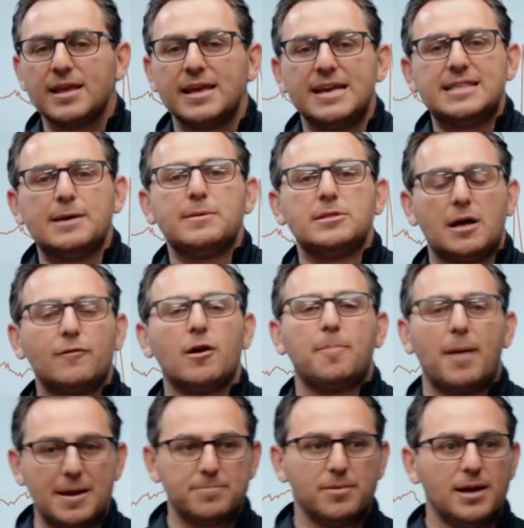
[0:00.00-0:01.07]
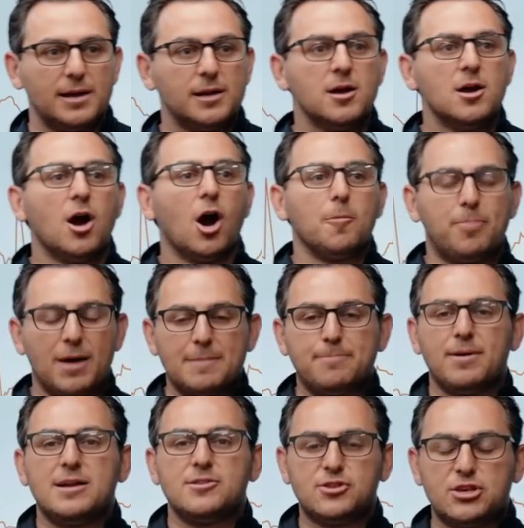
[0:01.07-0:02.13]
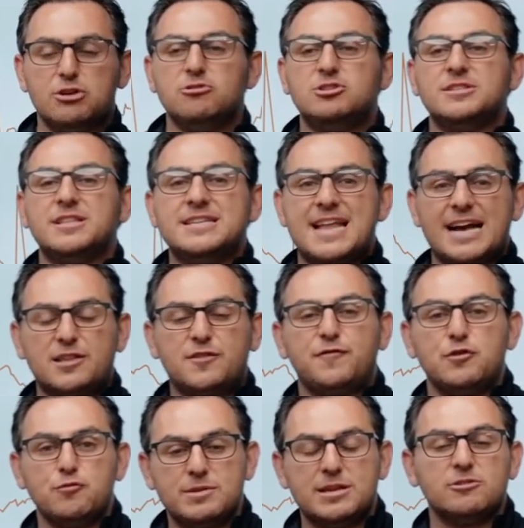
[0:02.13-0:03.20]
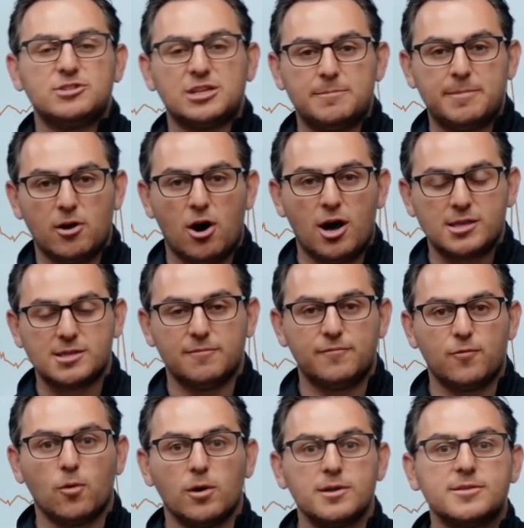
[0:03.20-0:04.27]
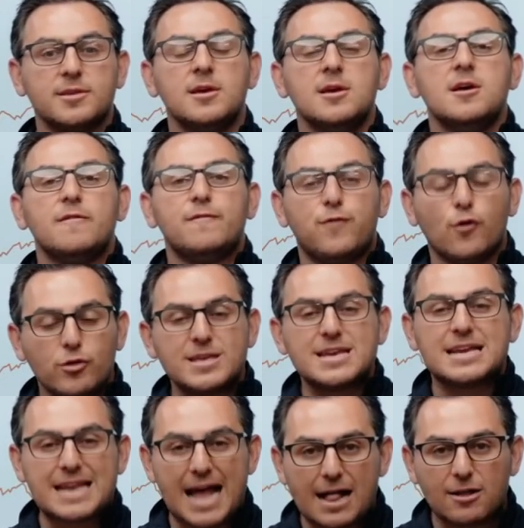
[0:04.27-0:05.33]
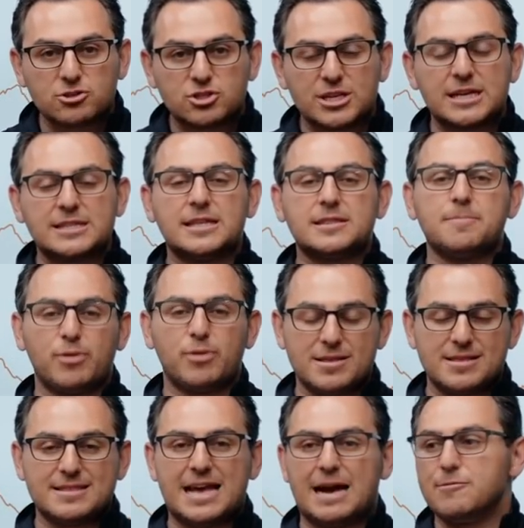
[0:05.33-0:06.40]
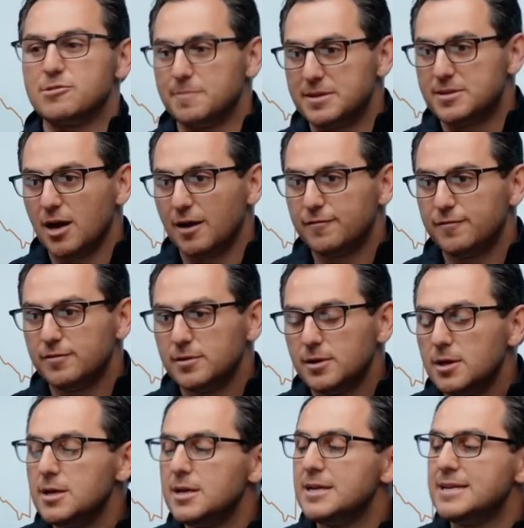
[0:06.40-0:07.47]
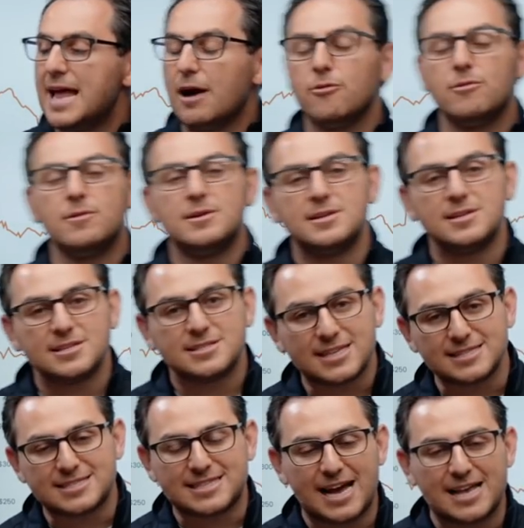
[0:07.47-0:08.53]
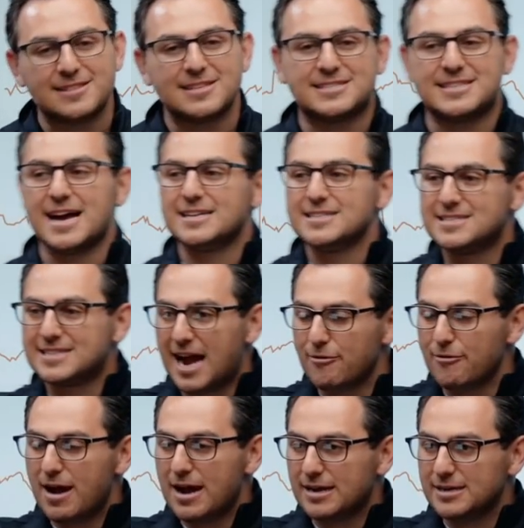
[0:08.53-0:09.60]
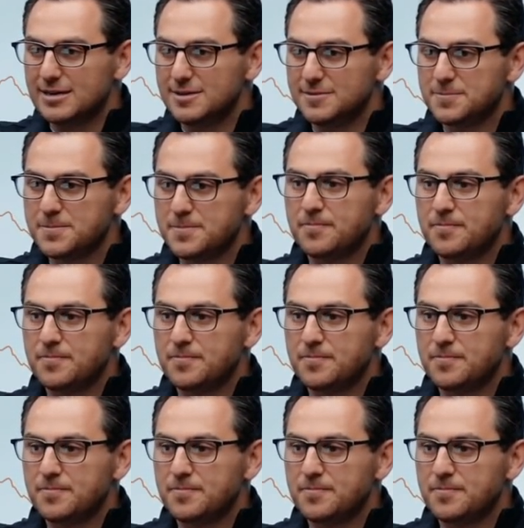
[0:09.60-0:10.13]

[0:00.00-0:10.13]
He said, we love our pipeline. Our pipeline's huge. The next few years are going to be awesome for us. Fully acknowledging that the present time is going to be tough. Yep. Now, since then, the stock has skyrocketed.